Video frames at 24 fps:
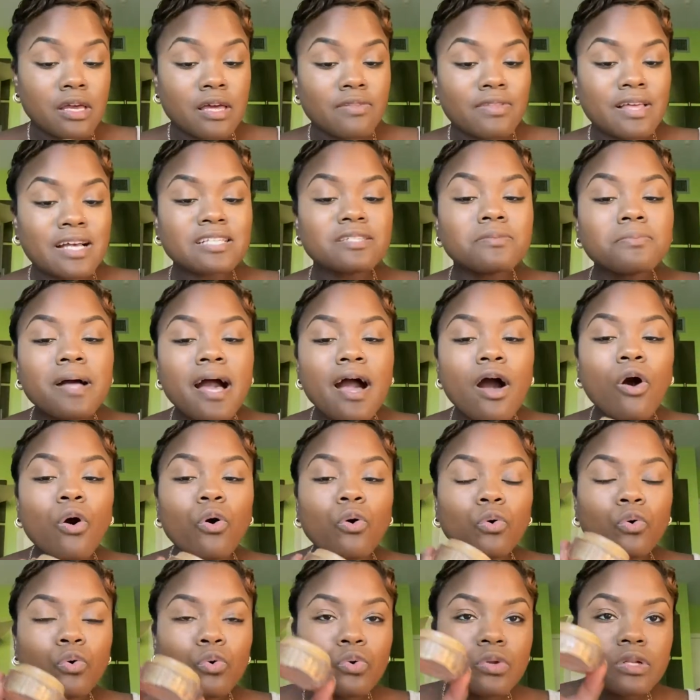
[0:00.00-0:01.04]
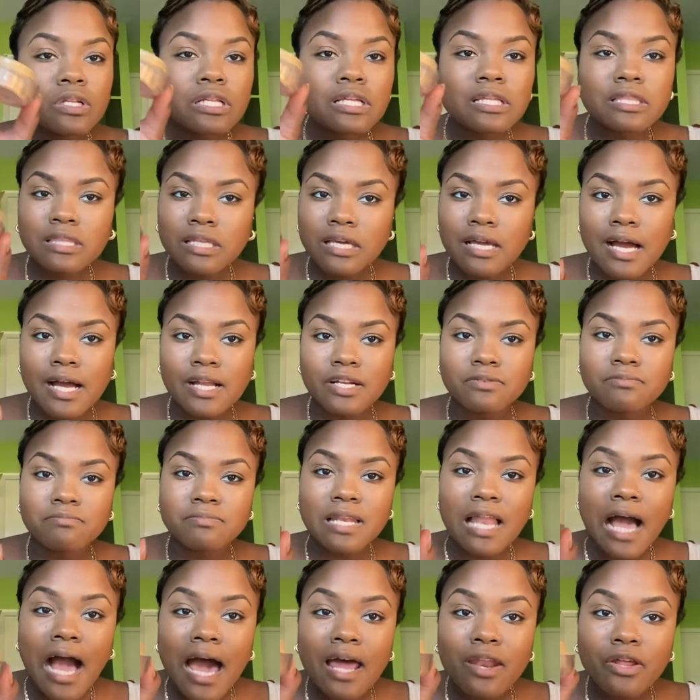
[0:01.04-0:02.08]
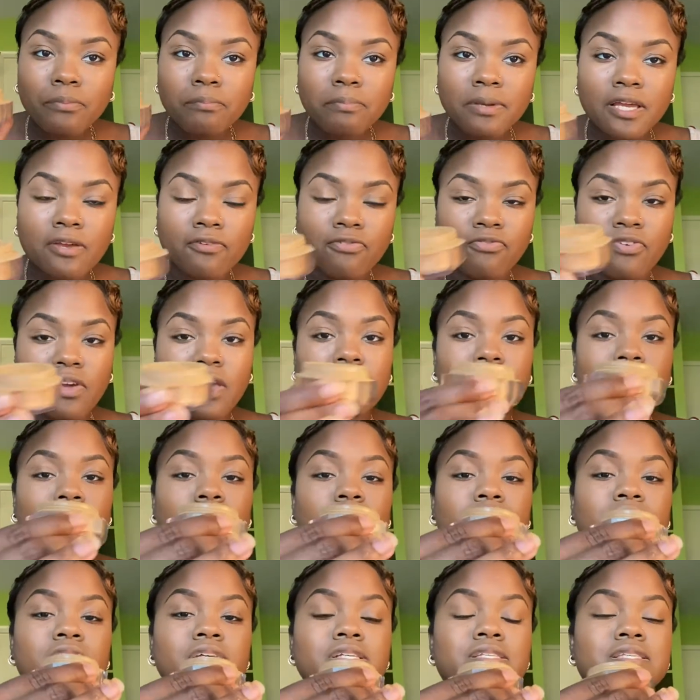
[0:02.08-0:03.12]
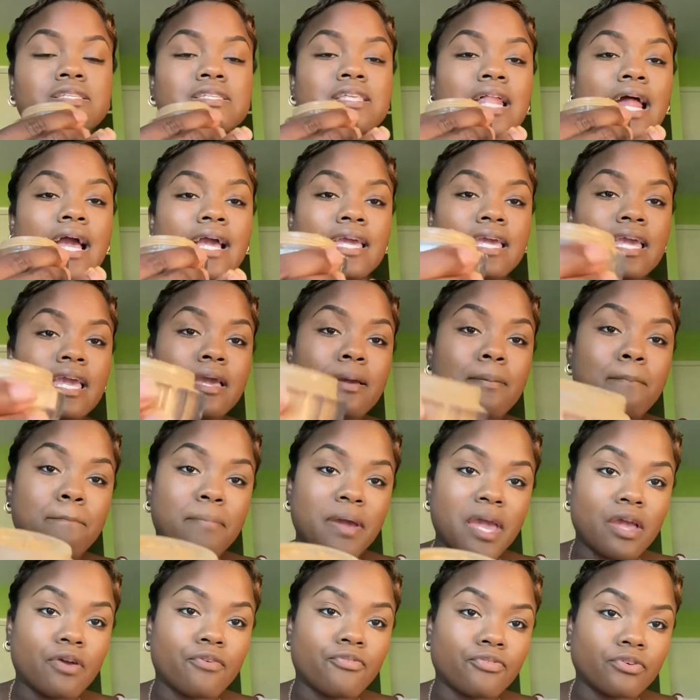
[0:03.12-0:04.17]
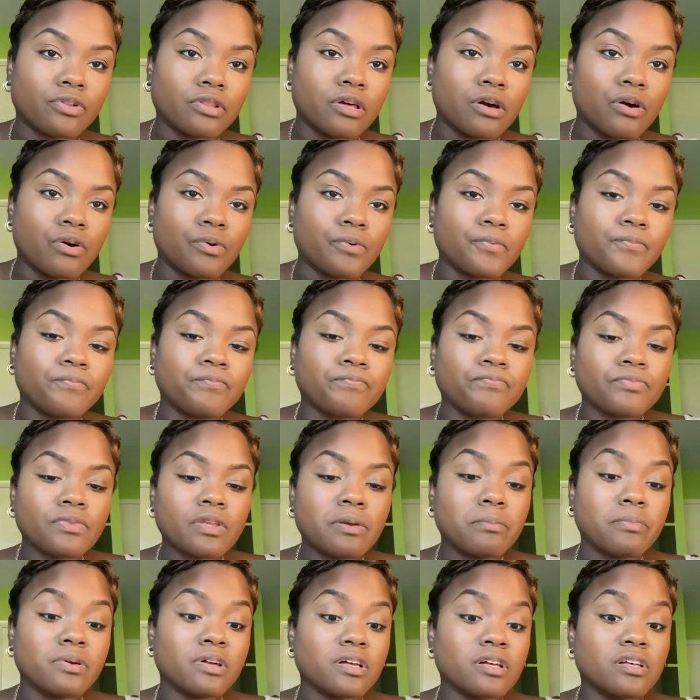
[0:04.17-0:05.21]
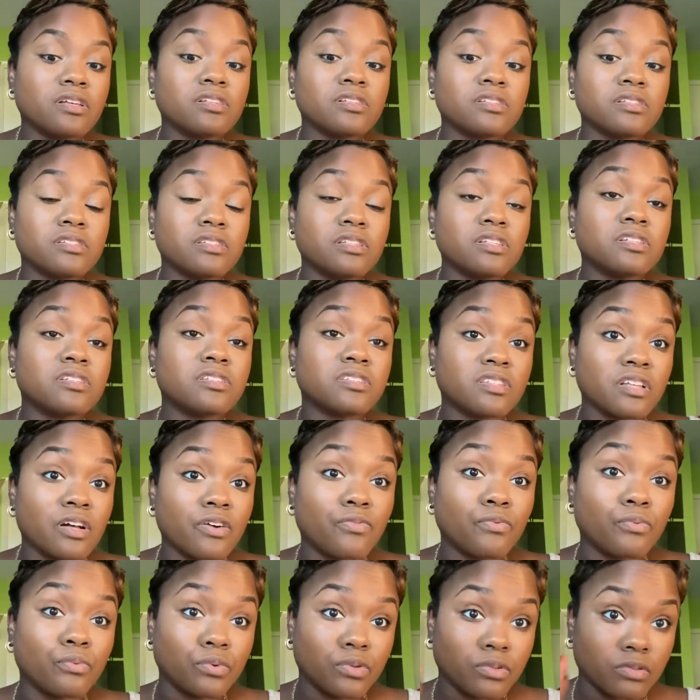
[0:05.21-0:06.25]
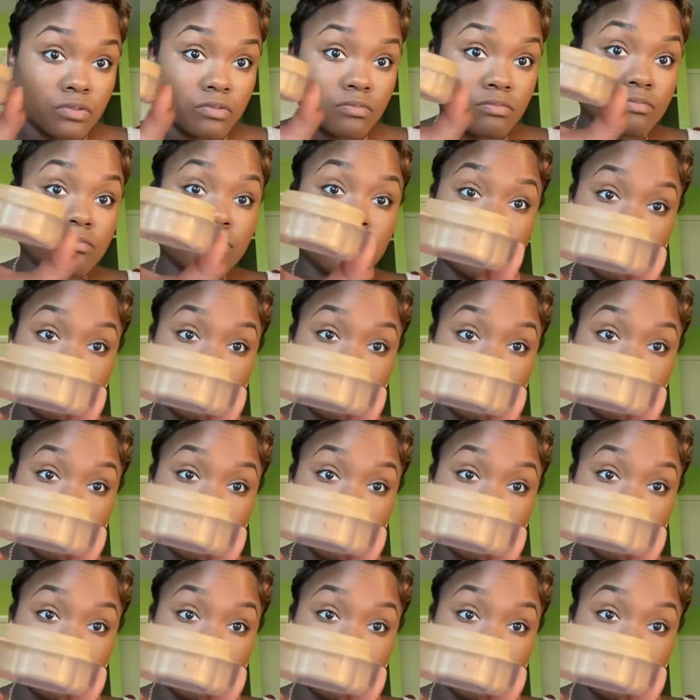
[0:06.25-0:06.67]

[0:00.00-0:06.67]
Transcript: That's my only thing I'm not a big fan of with this, is that I can't bake for long, because this stuff will